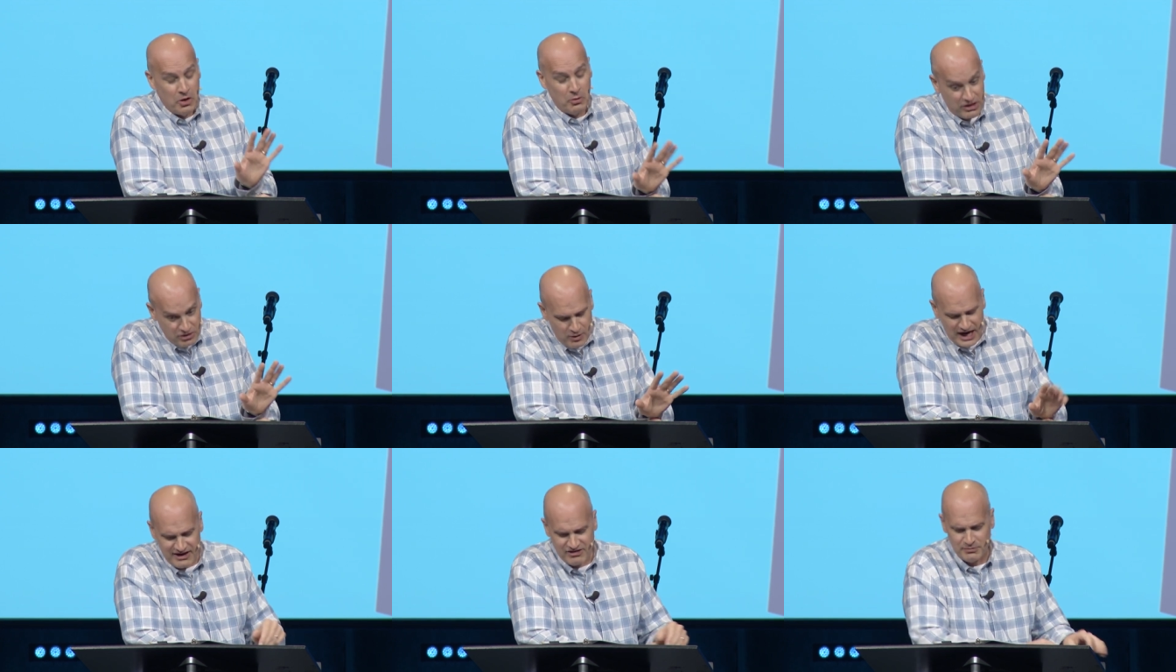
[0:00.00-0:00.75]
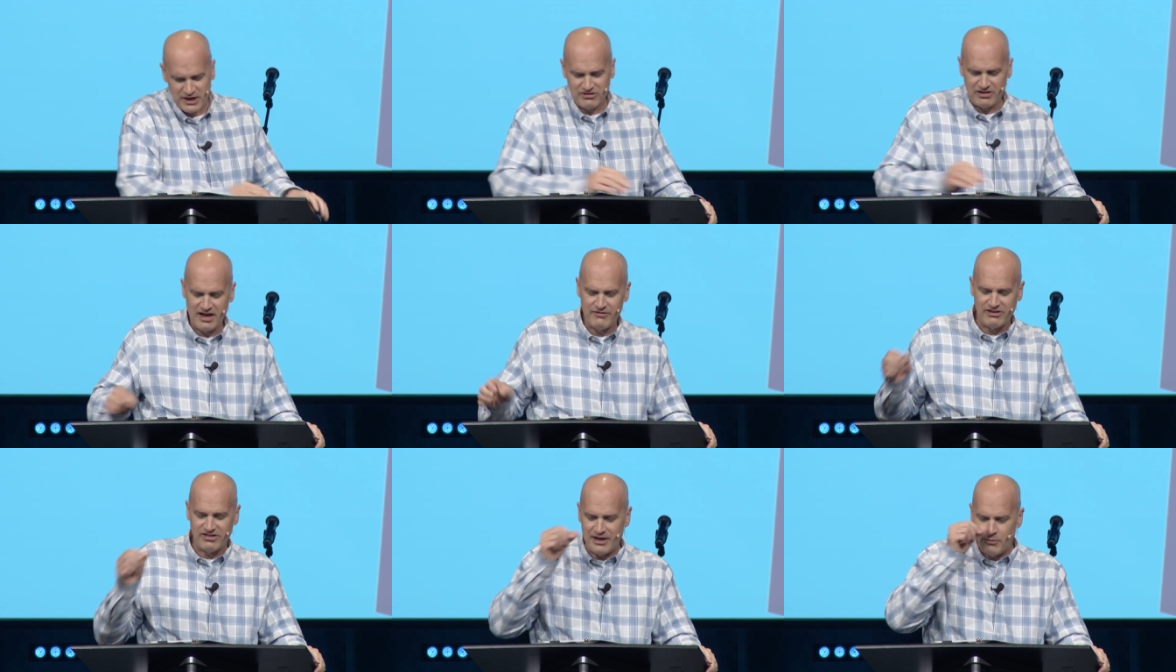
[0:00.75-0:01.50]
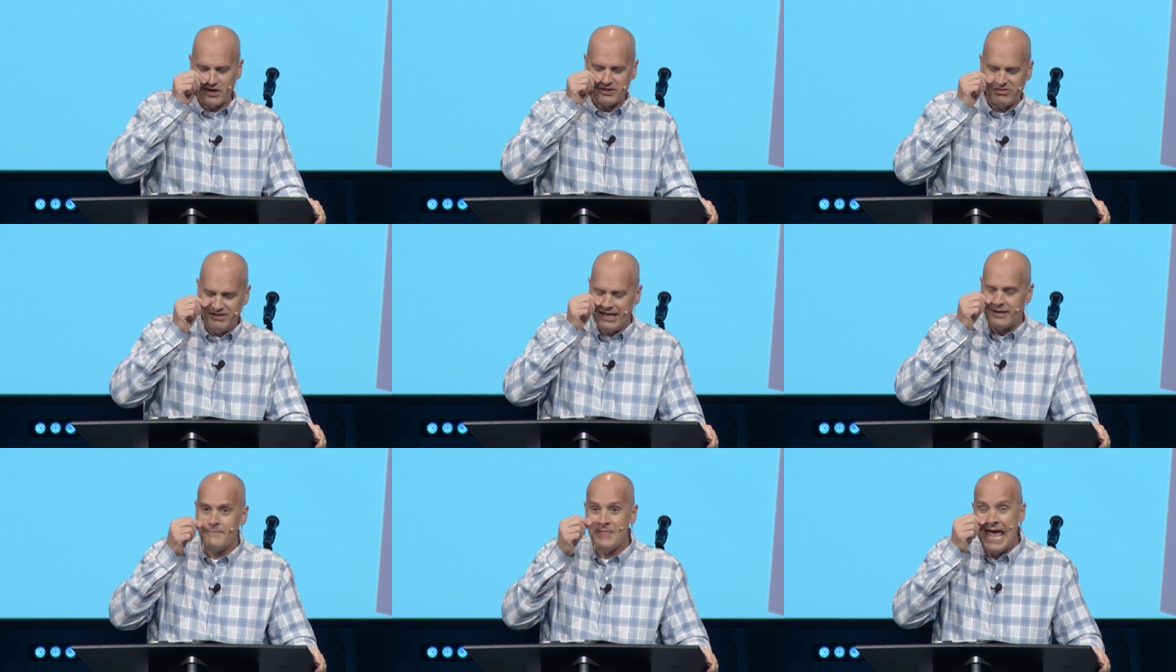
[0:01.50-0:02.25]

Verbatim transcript: with quite as much love as they once did.